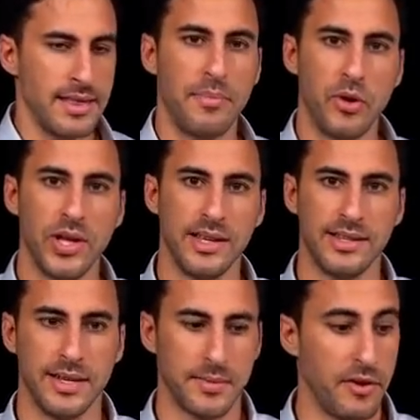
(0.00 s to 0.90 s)
the beauty
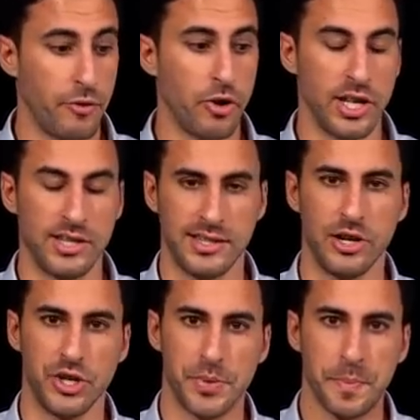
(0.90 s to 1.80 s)
is that if you're going to
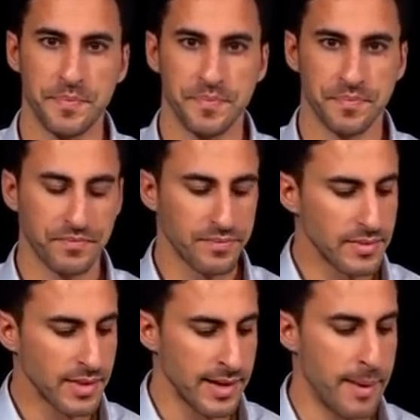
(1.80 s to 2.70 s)
search
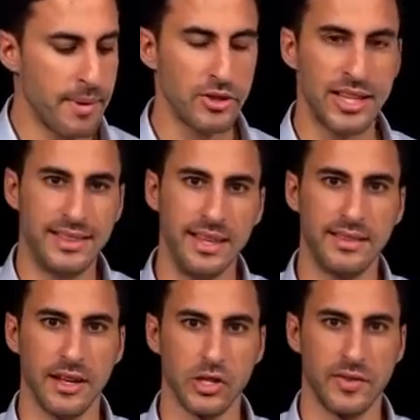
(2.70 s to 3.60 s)
about the
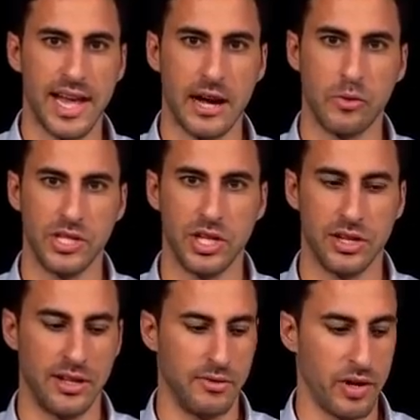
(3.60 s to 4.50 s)
details of the
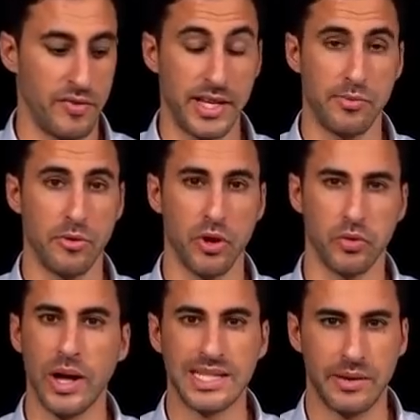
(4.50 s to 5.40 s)
acquisition, when Facebook bought
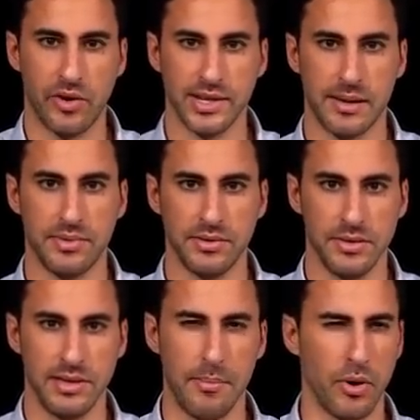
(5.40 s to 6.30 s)
WhatsApp, for
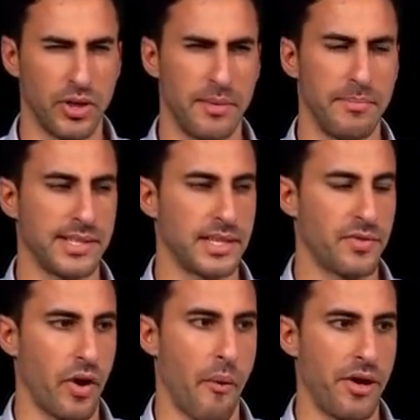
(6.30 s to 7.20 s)
example, they bought the business
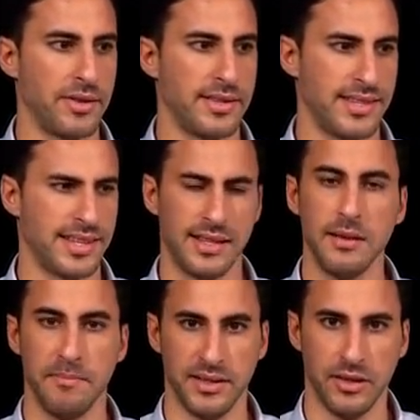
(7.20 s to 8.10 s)
for around
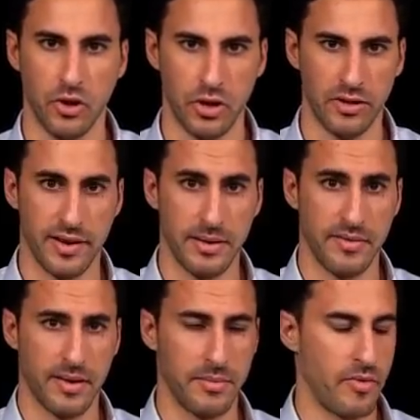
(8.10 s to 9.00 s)
$16 billion,
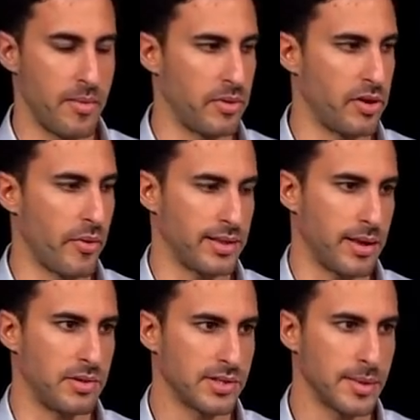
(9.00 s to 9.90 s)
if I remember the right
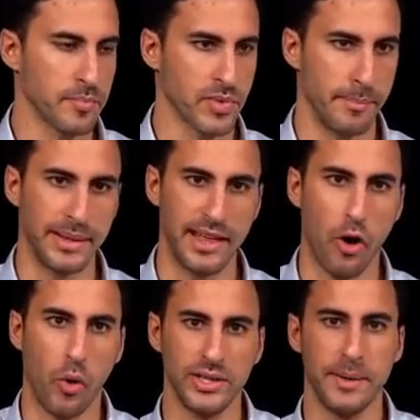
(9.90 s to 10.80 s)
numbers, but they
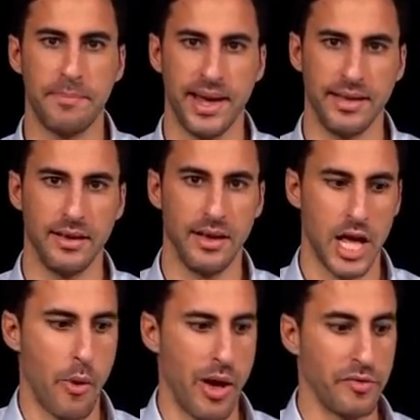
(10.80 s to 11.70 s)
only paid
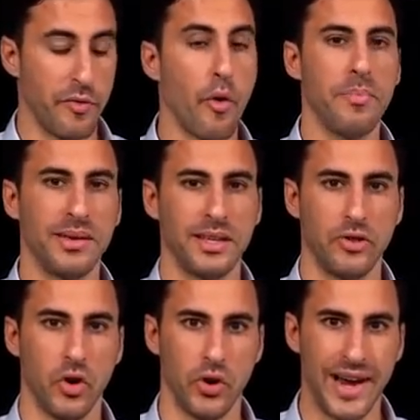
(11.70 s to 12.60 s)
around $4
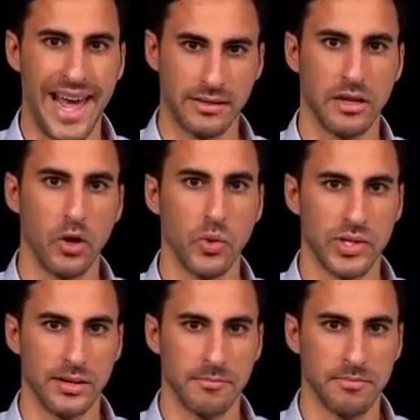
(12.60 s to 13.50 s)
billion at
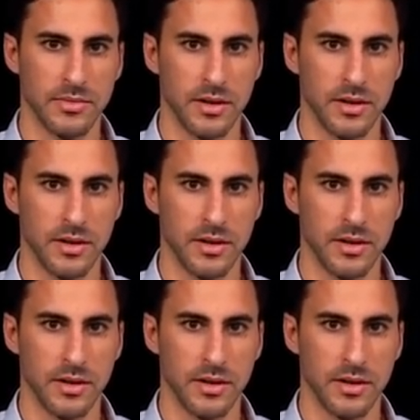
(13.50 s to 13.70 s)
closing,